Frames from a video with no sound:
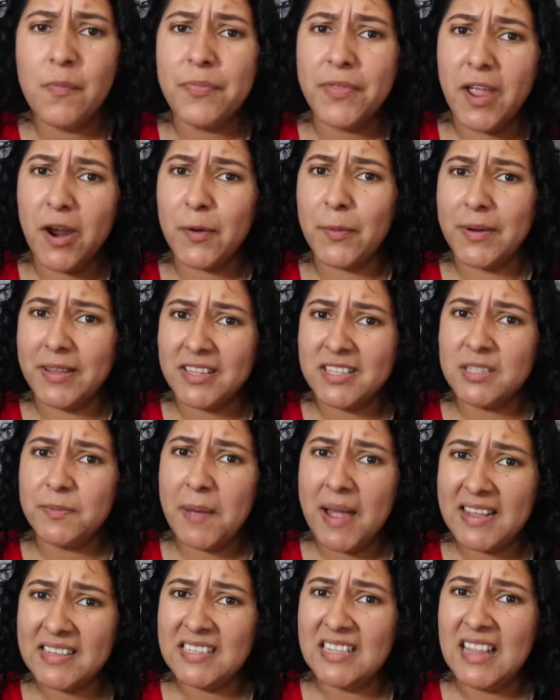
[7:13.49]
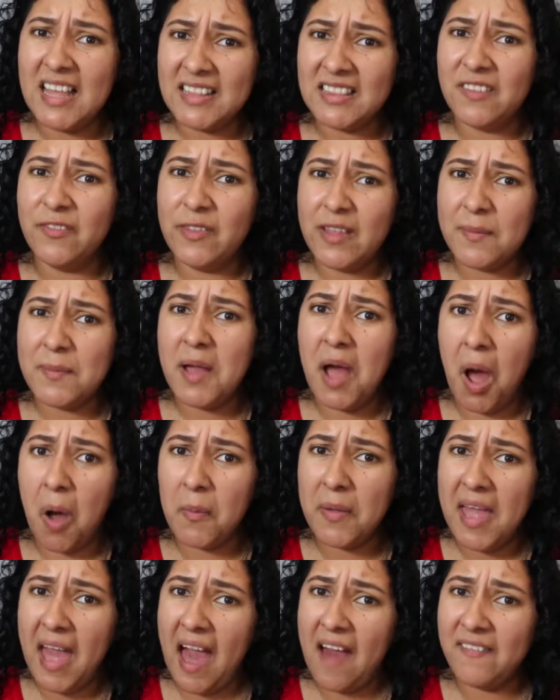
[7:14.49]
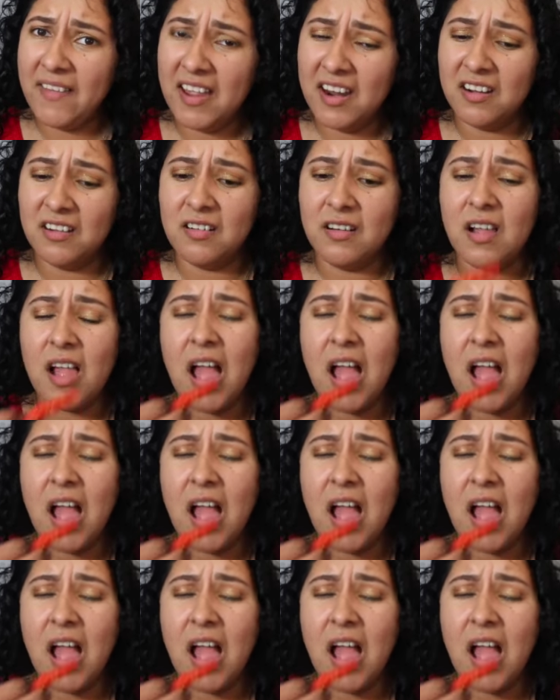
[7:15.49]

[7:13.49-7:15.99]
They are really spicy like the flaming hot we have here.